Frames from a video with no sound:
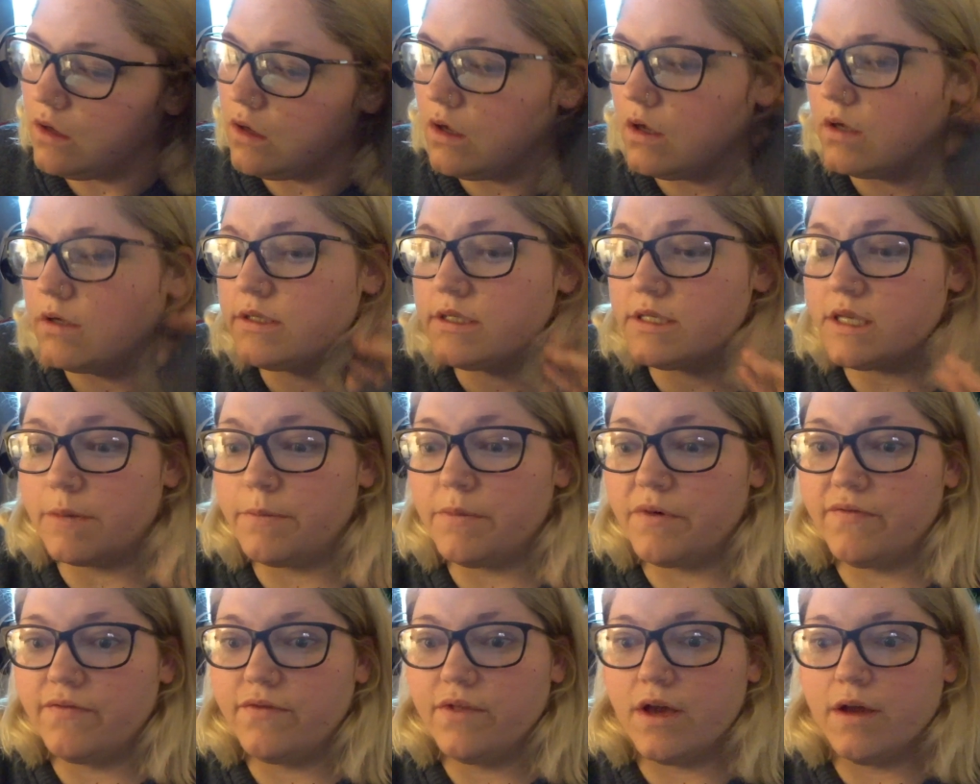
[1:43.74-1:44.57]
some
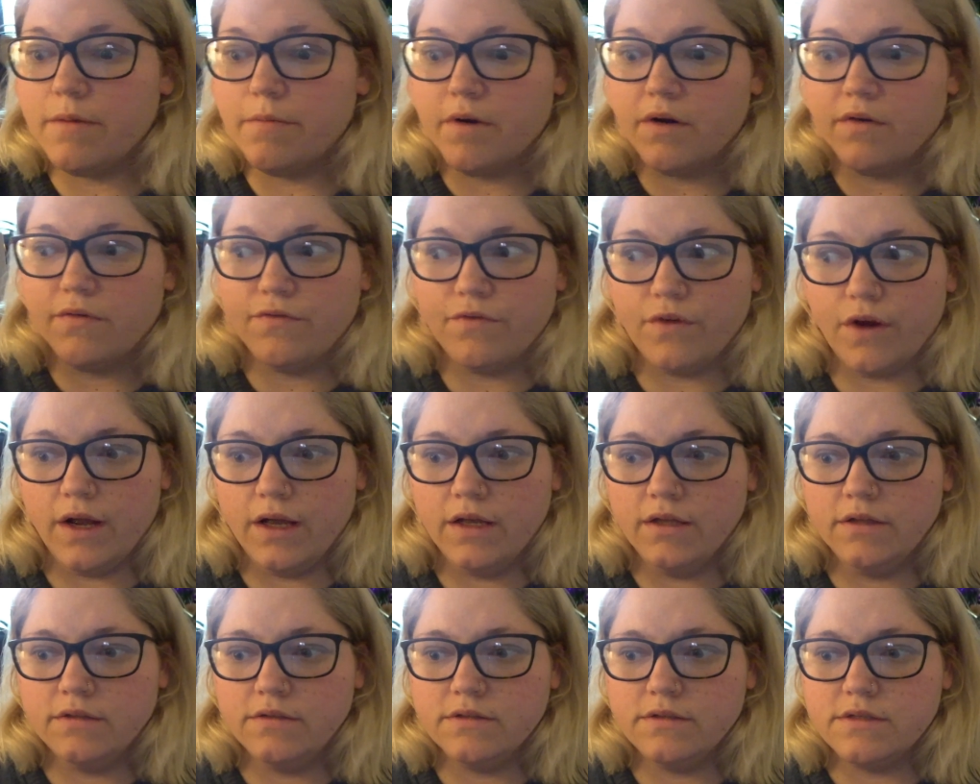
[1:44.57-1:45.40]
of them are
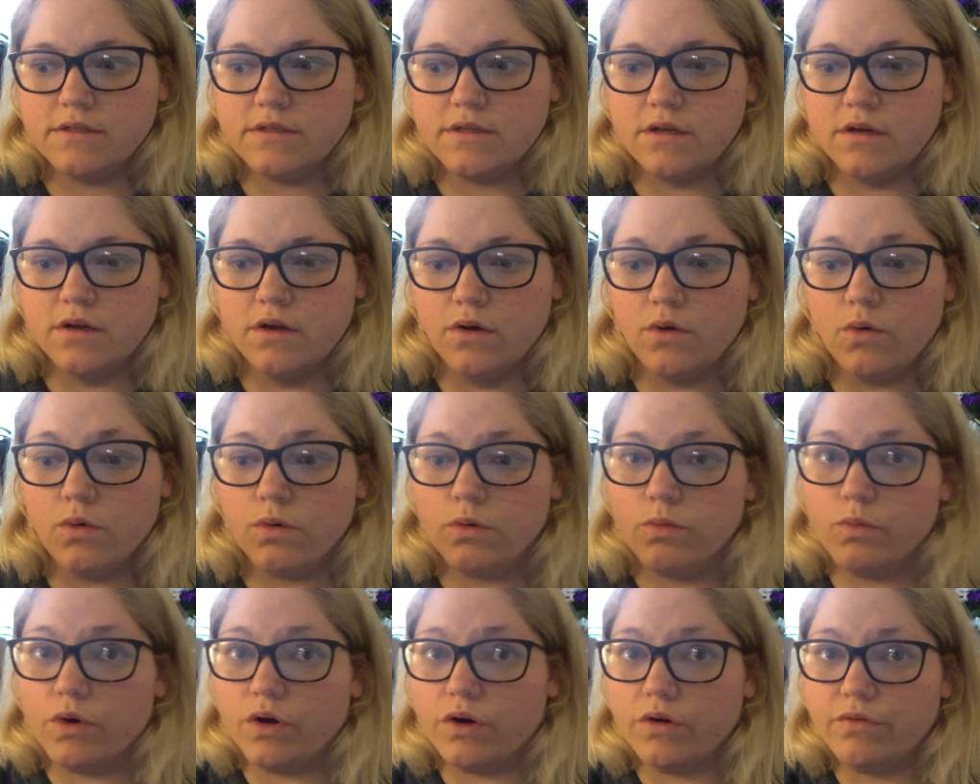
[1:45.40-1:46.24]
friends or
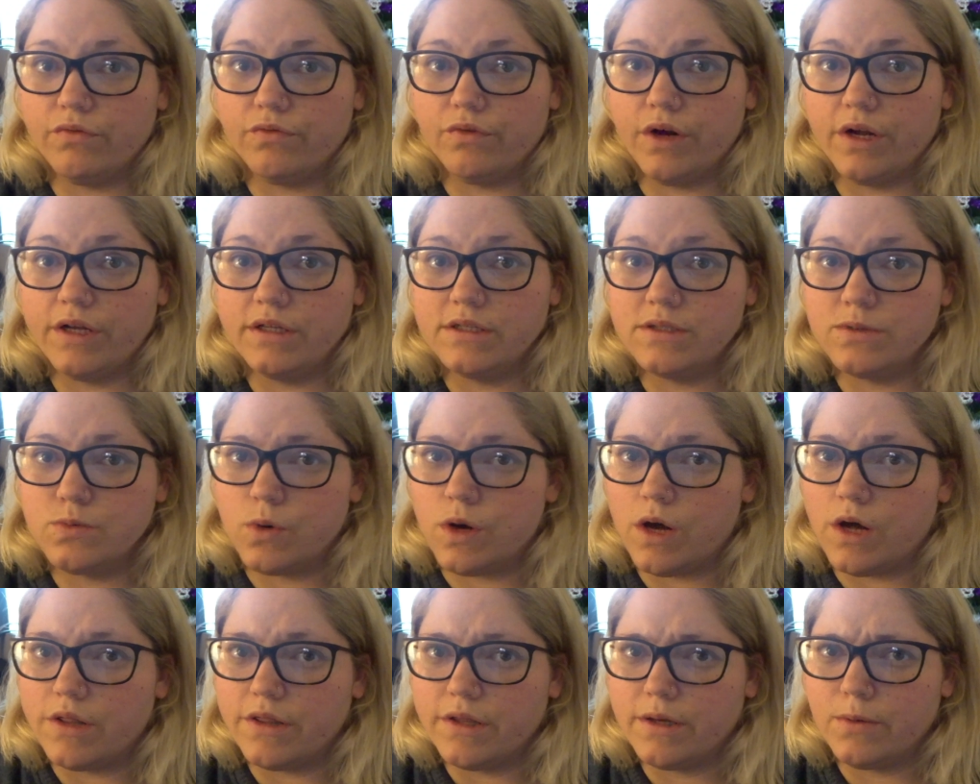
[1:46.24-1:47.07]
were friends
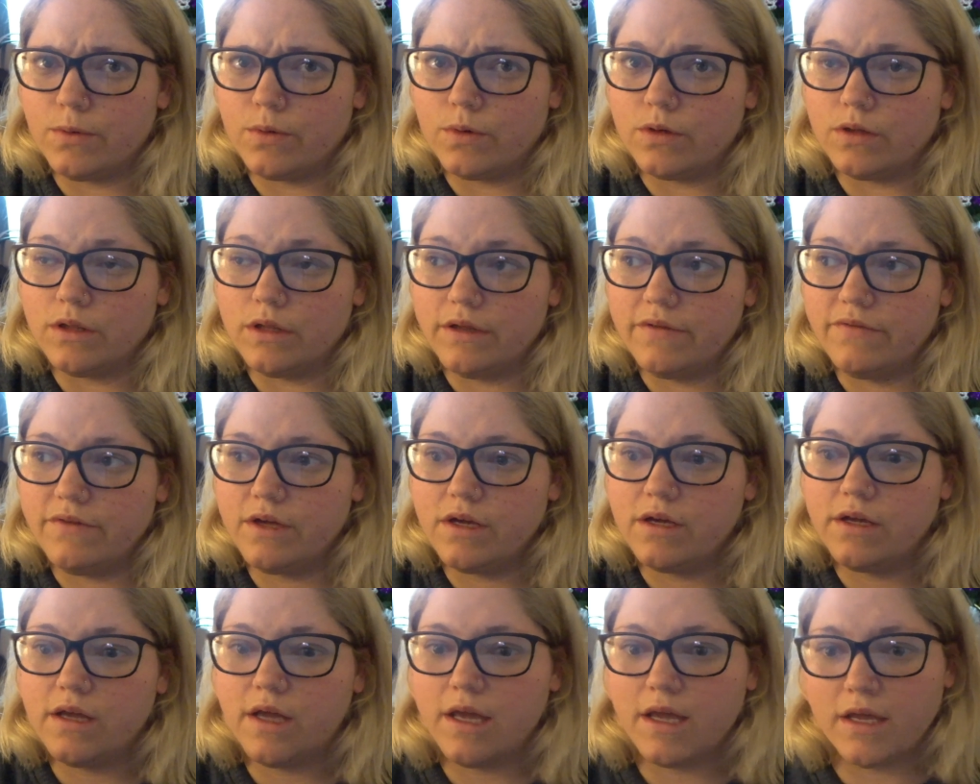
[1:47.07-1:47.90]
while they were
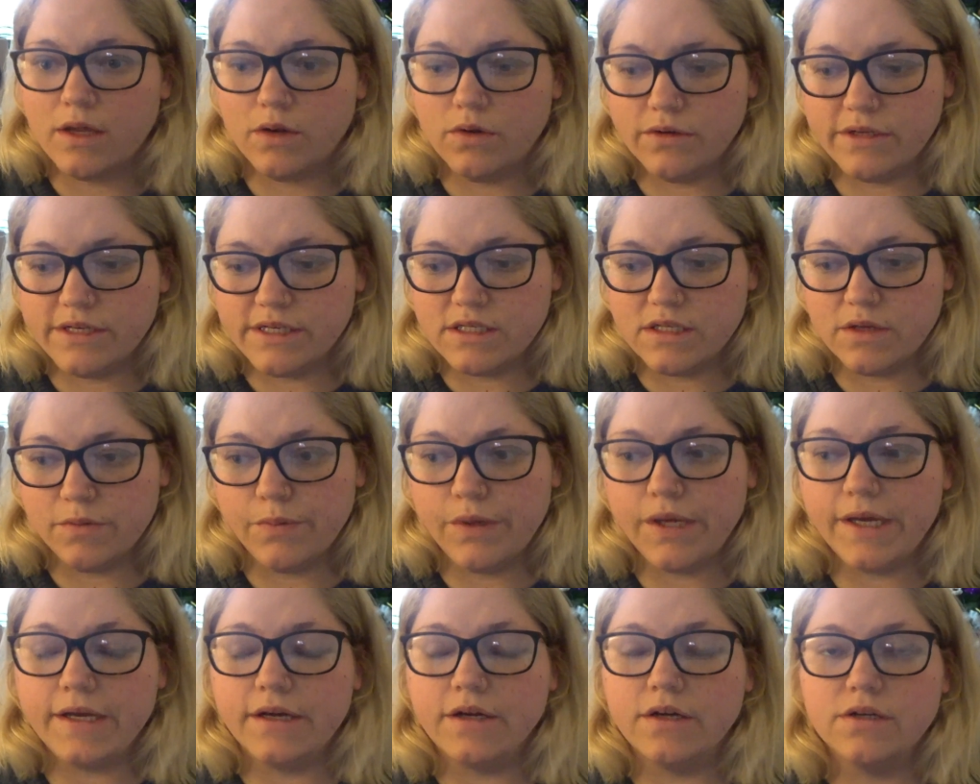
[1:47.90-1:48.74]
living and
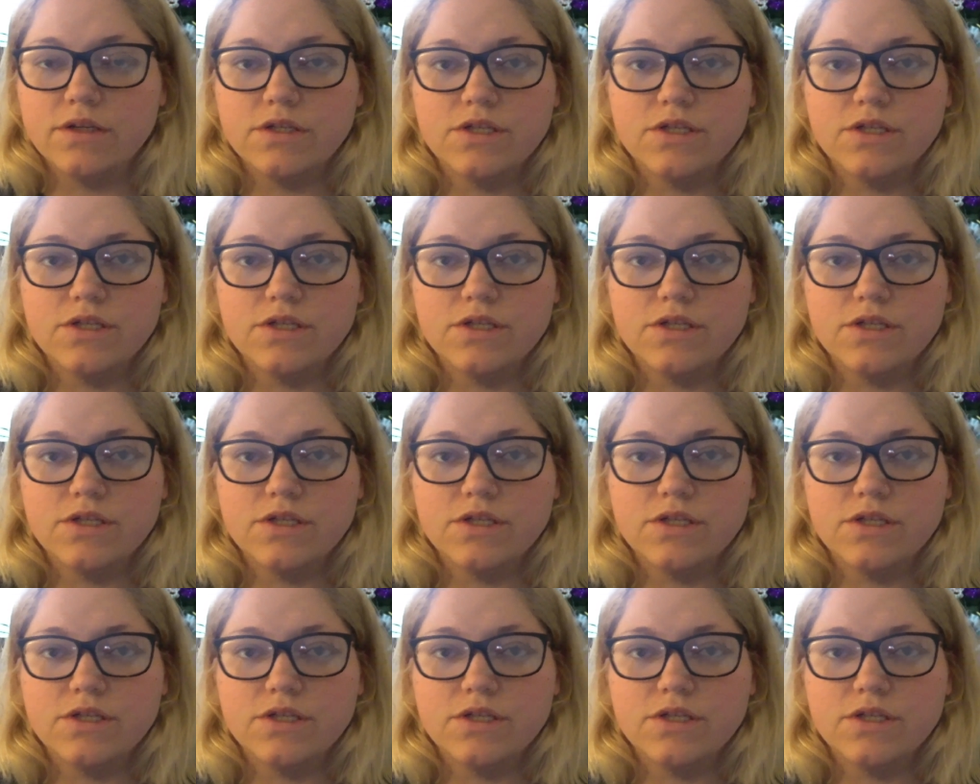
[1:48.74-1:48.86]
disappeared.